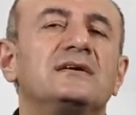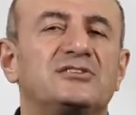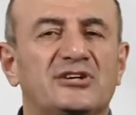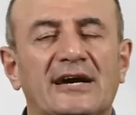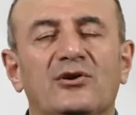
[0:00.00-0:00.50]

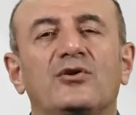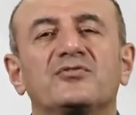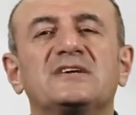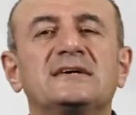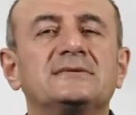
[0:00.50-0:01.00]
truck
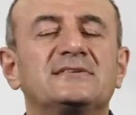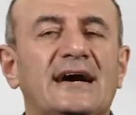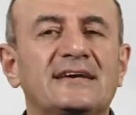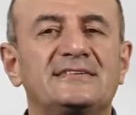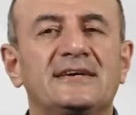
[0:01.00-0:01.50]
of the
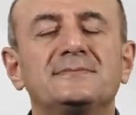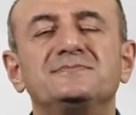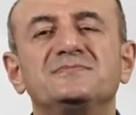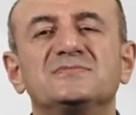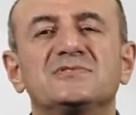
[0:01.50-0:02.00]
taxi
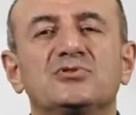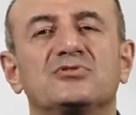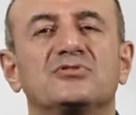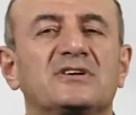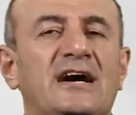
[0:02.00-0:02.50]
to
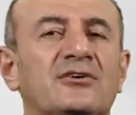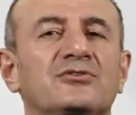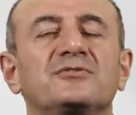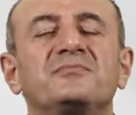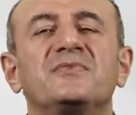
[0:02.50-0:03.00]
the ground.